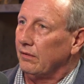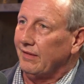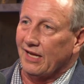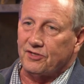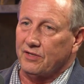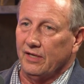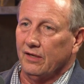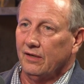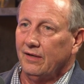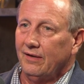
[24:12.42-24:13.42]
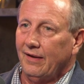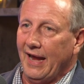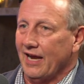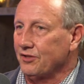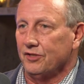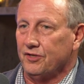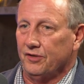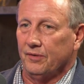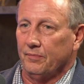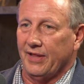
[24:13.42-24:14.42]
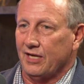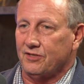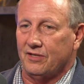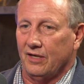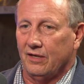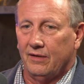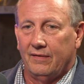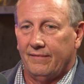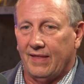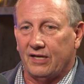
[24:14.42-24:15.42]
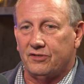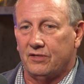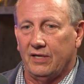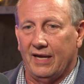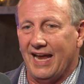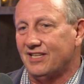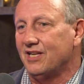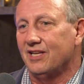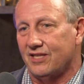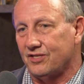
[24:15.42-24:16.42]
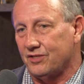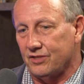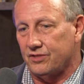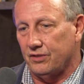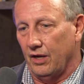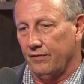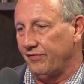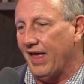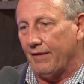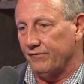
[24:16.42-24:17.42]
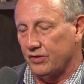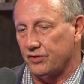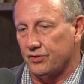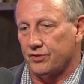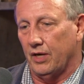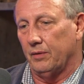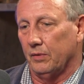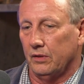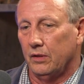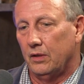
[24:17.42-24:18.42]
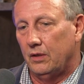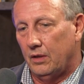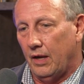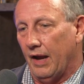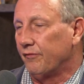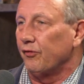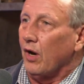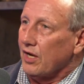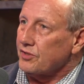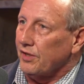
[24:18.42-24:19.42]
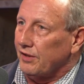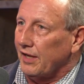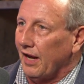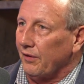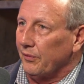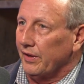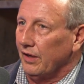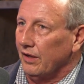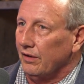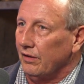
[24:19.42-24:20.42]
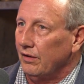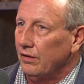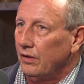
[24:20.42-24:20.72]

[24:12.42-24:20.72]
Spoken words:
That's the antidote. That's the antithesis of that vision statement. And for us at the Gathering Inn,